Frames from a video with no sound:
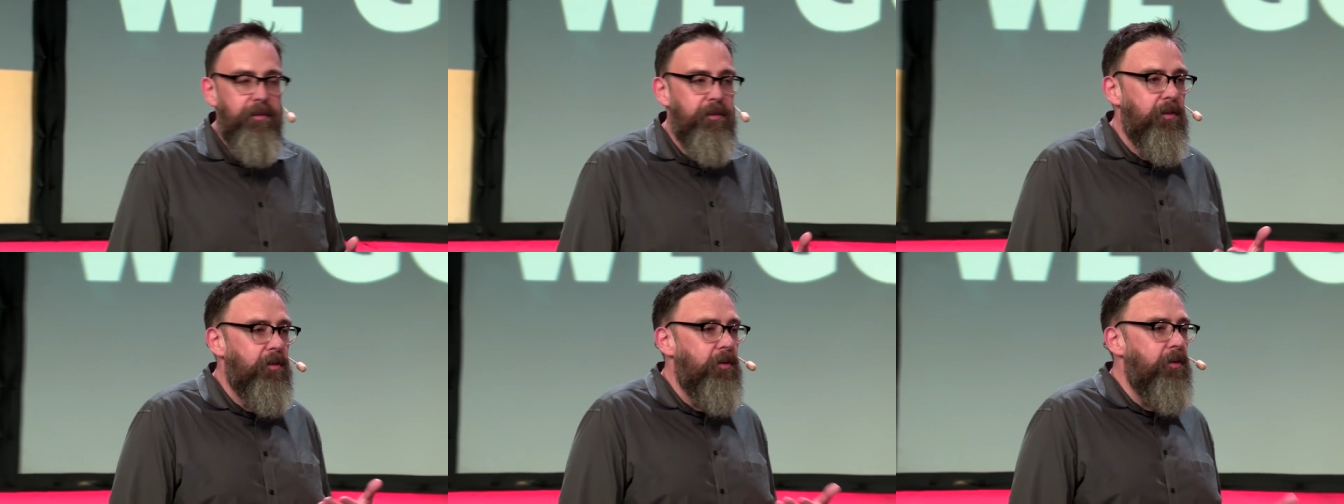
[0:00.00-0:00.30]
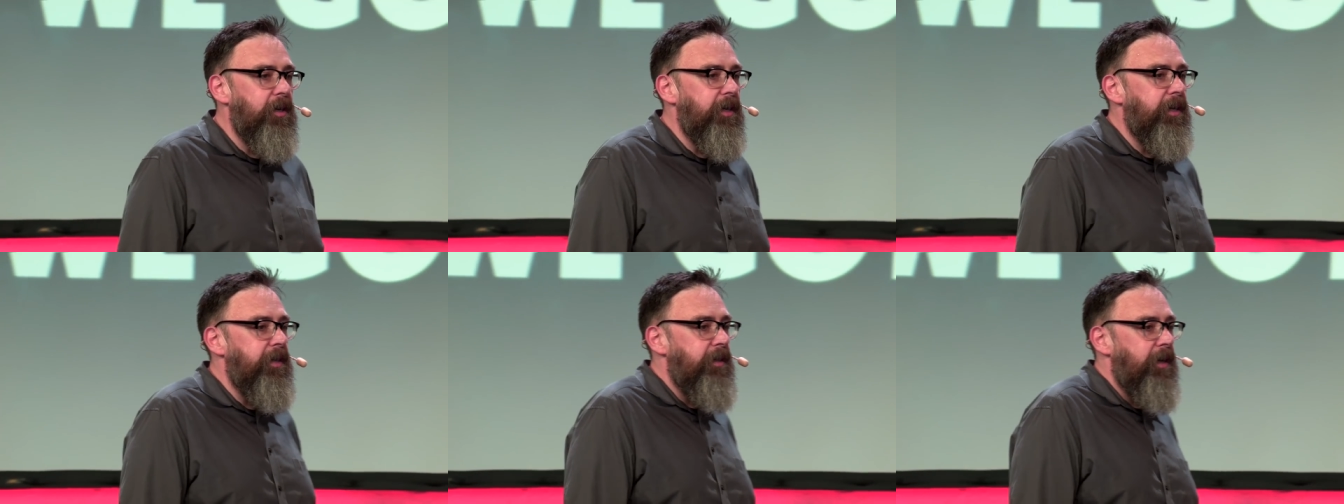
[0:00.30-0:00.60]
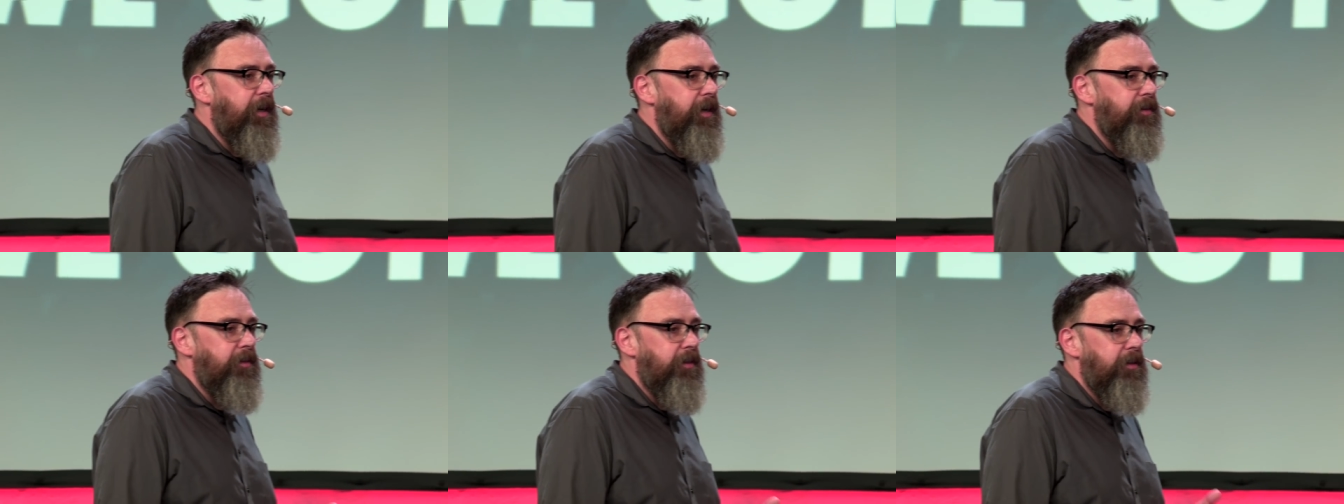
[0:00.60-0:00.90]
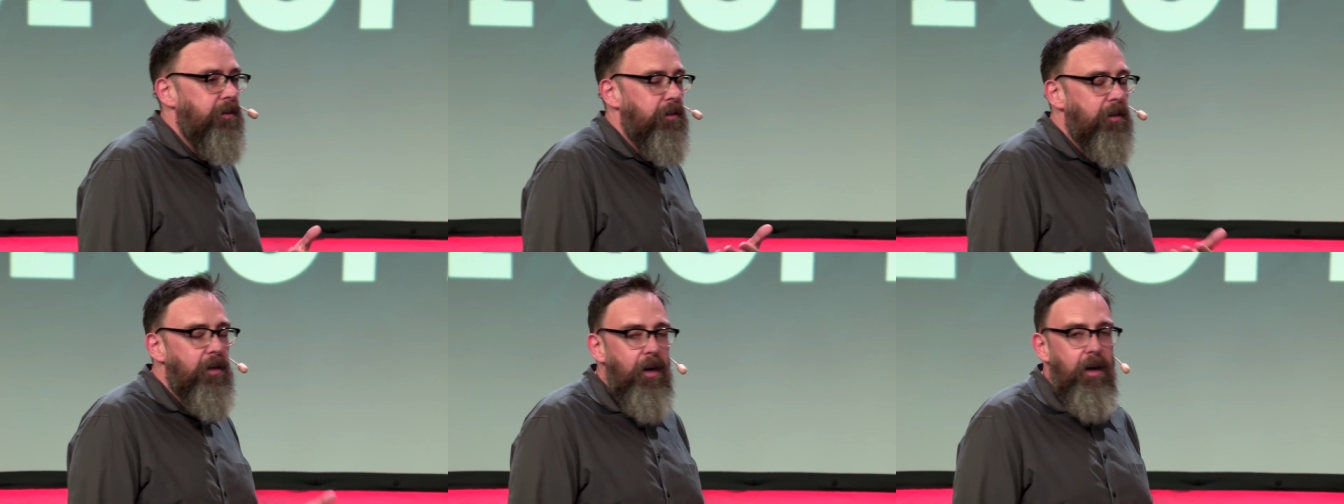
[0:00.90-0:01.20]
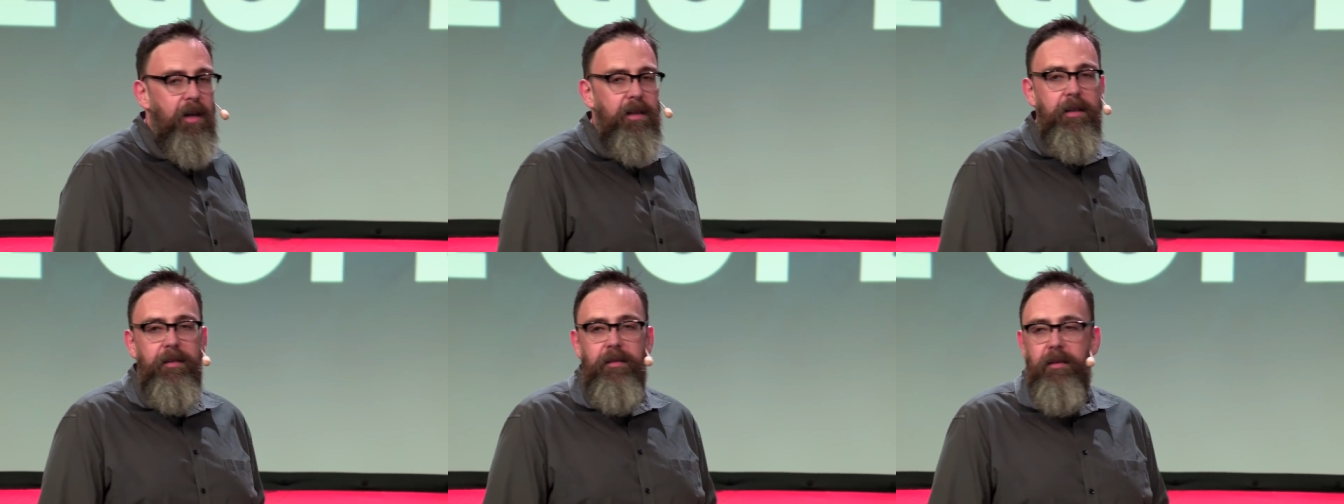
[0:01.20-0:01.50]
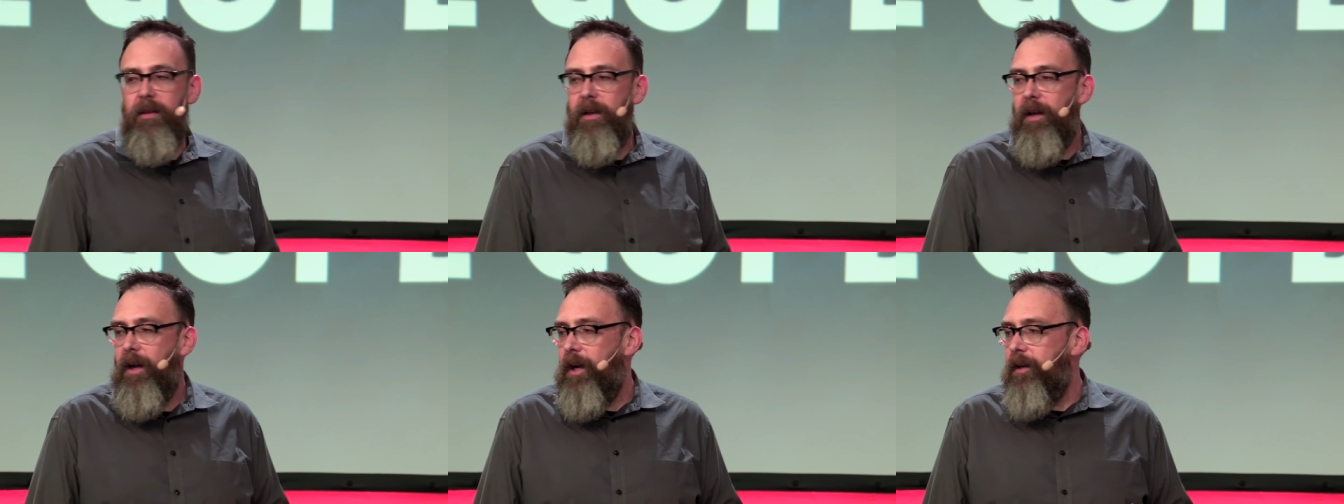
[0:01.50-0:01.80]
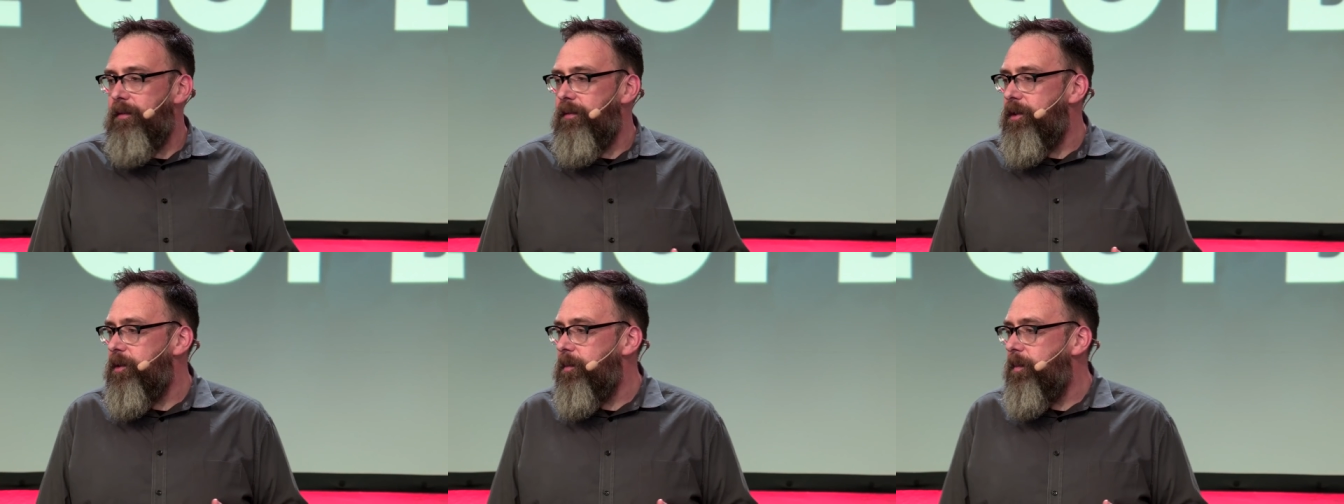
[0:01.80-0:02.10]
They're organizing, they're calling their
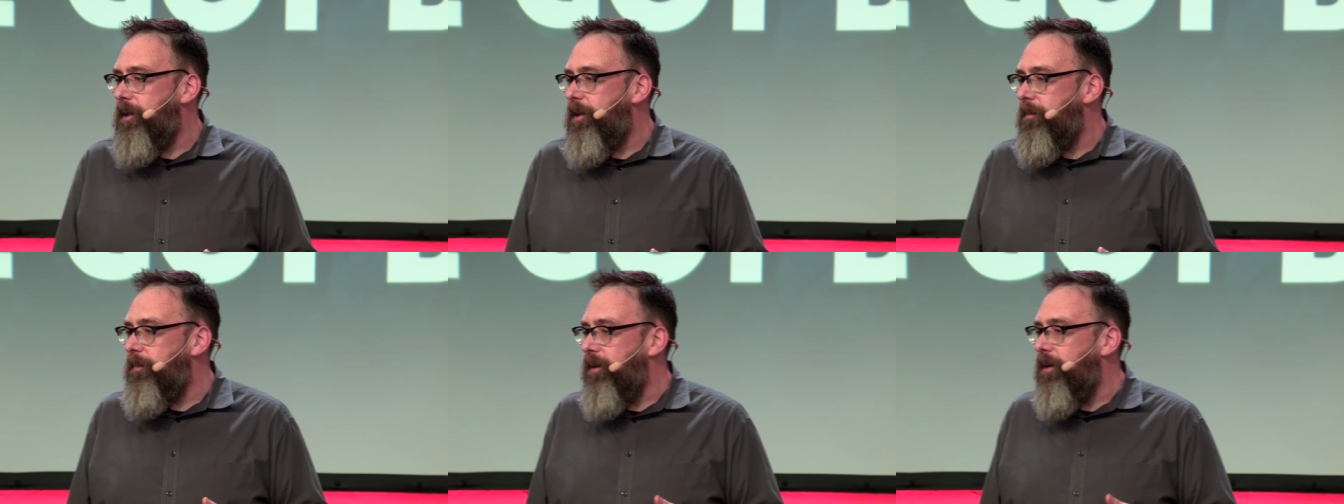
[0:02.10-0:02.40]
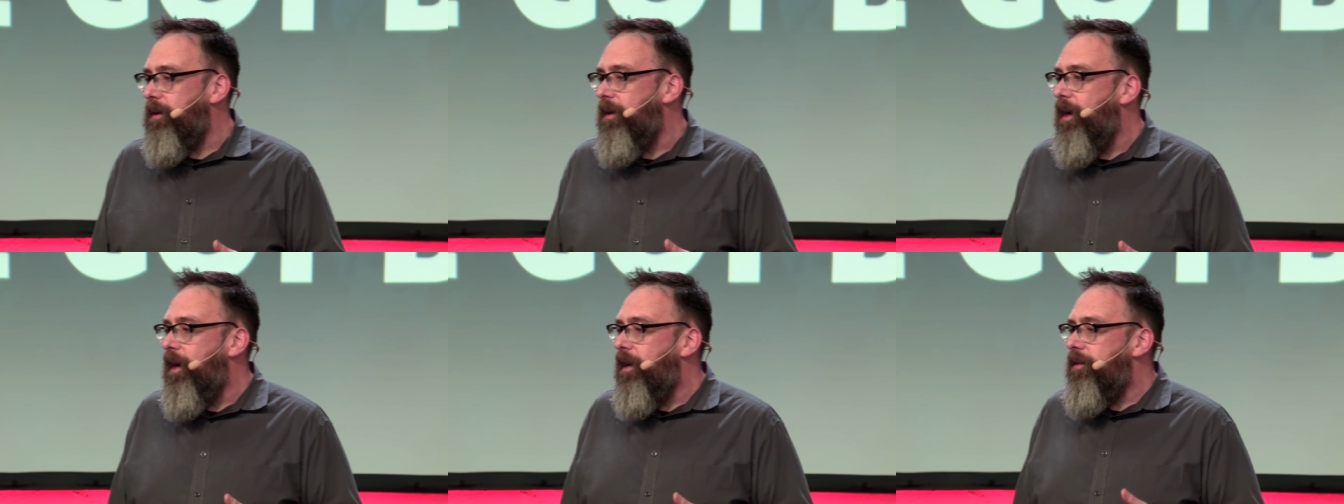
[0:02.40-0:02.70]
Congress people,